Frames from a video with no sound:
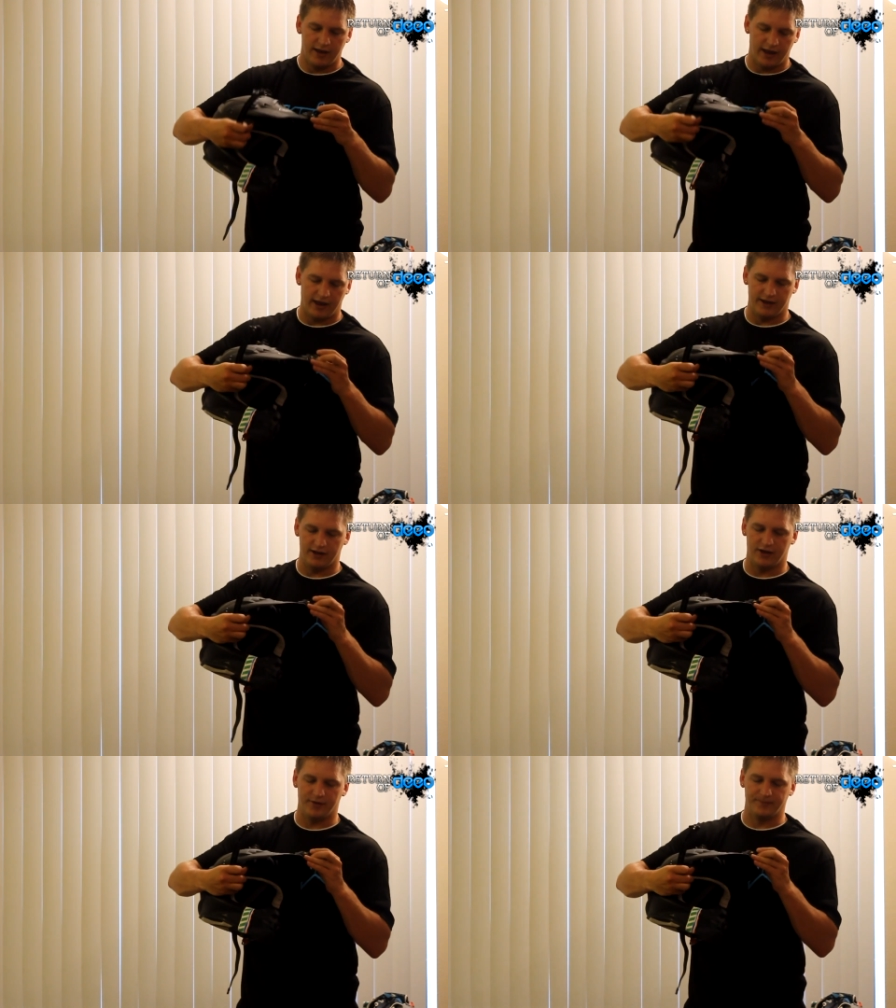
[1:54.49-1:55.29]
And
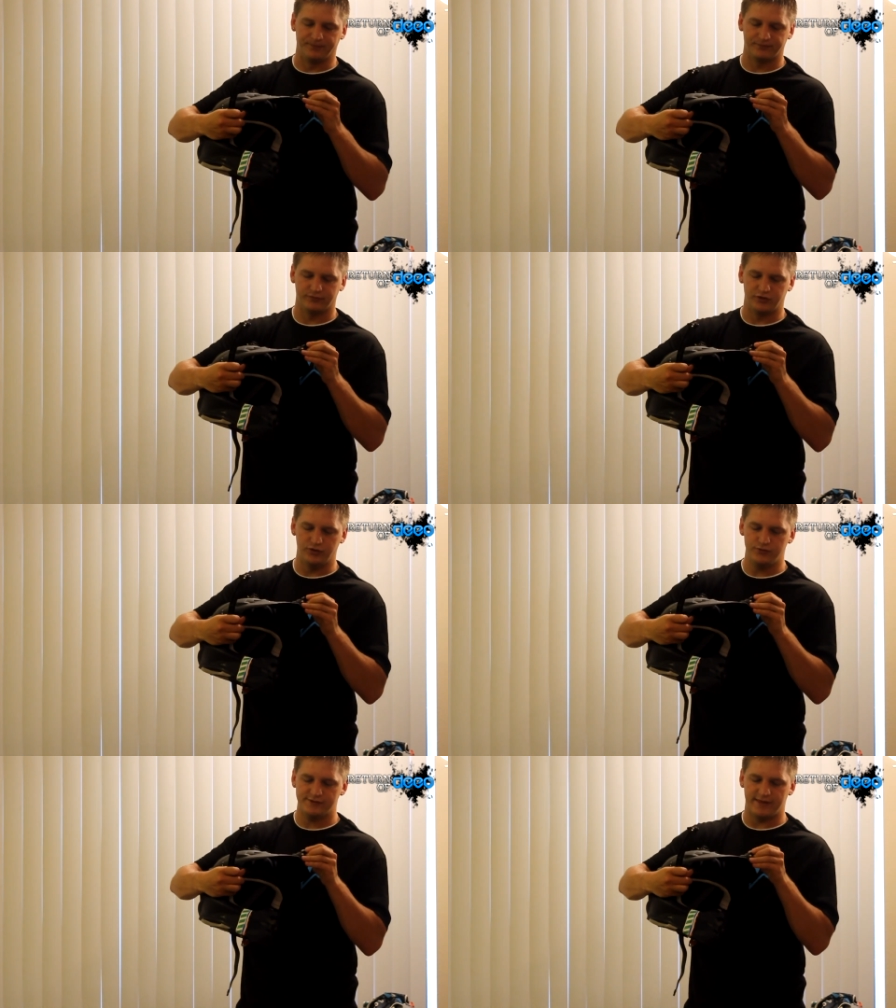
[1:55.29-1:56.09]
um,
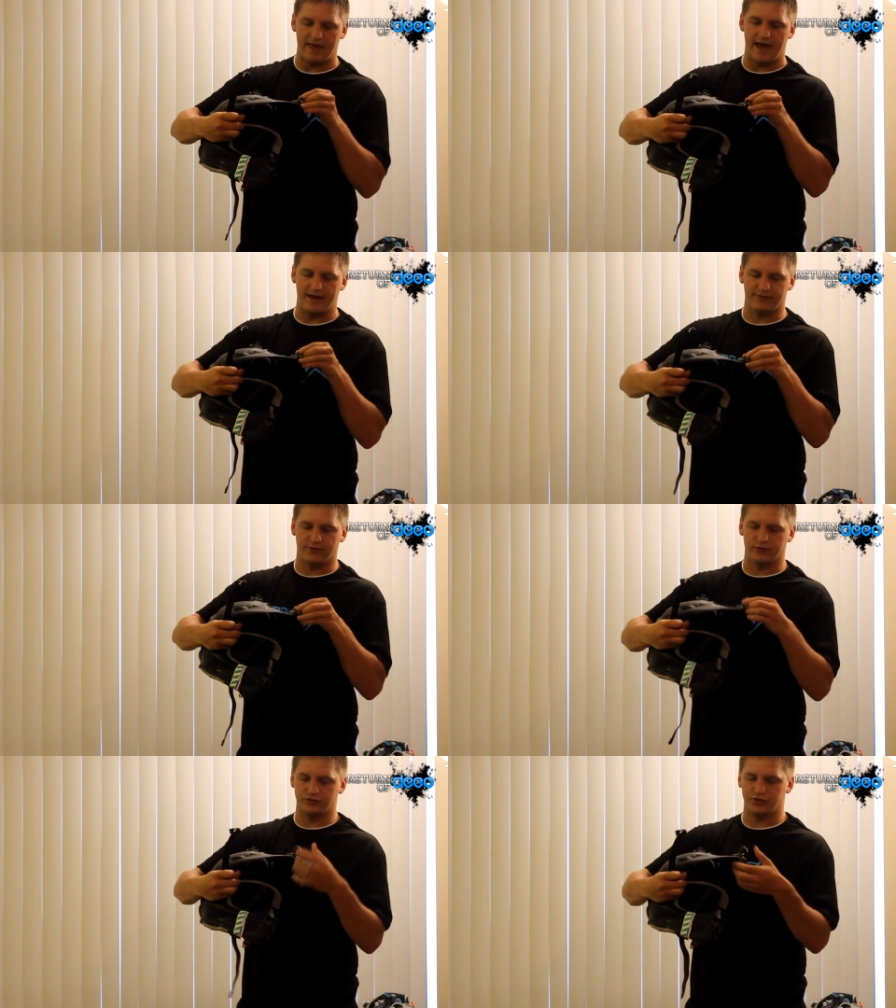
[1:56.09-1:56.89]
use that.
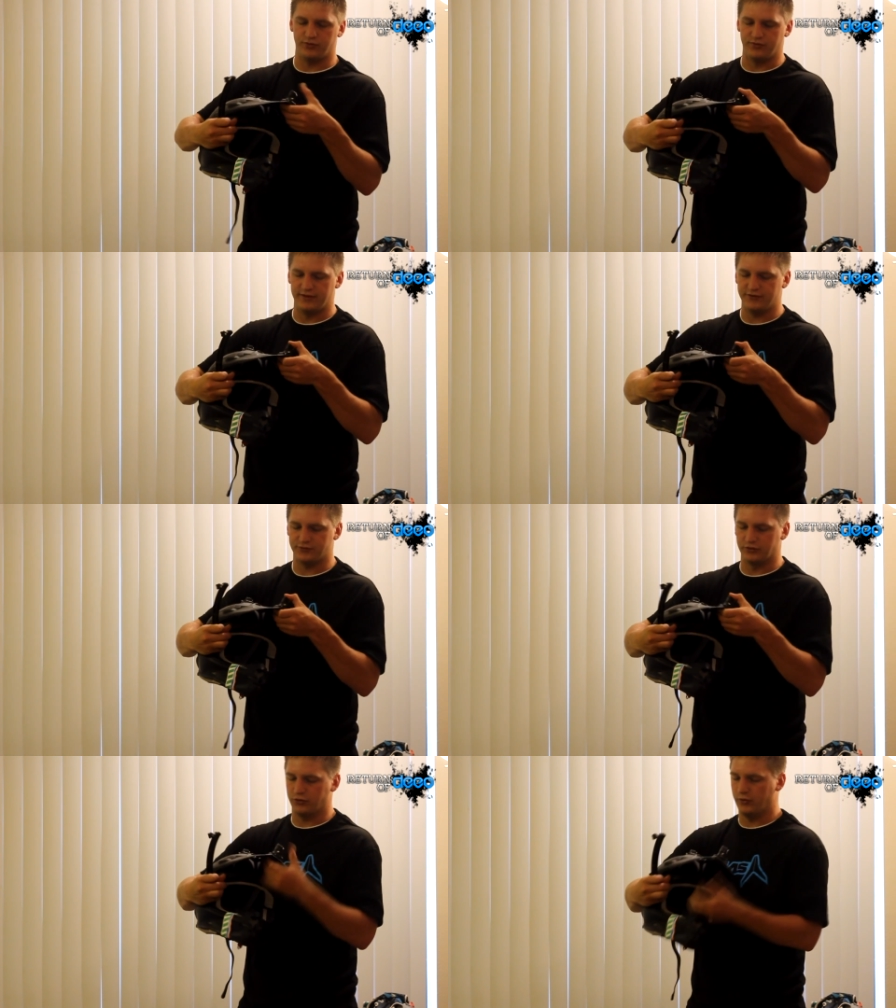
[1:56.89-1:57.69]
So I'll show you this
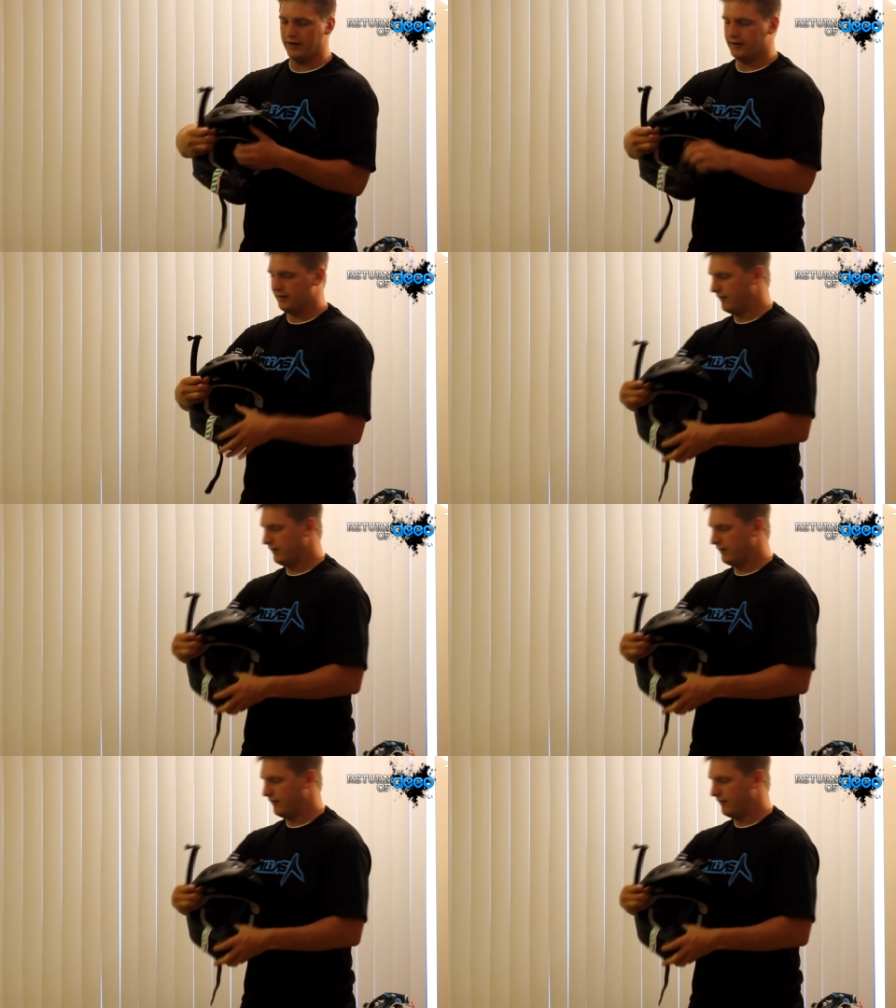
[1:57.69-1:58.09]
real quick.